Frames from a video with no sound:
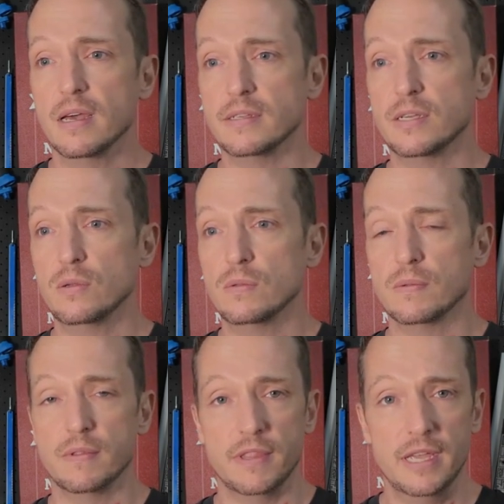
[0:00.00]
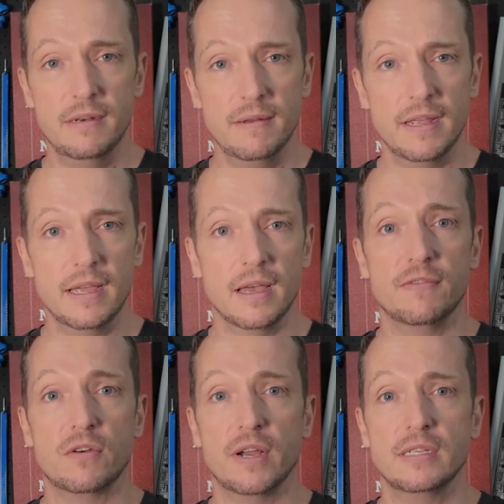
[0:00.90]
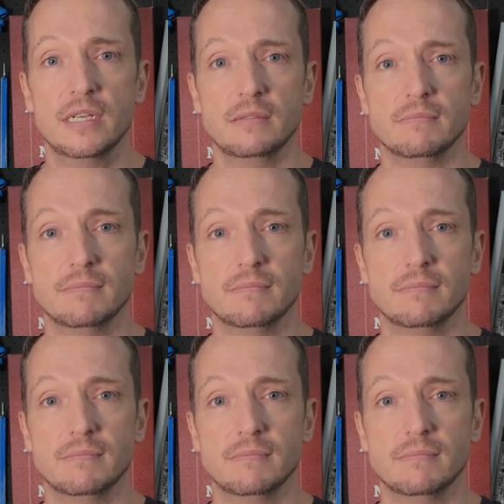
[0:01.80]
Until then, have a great day.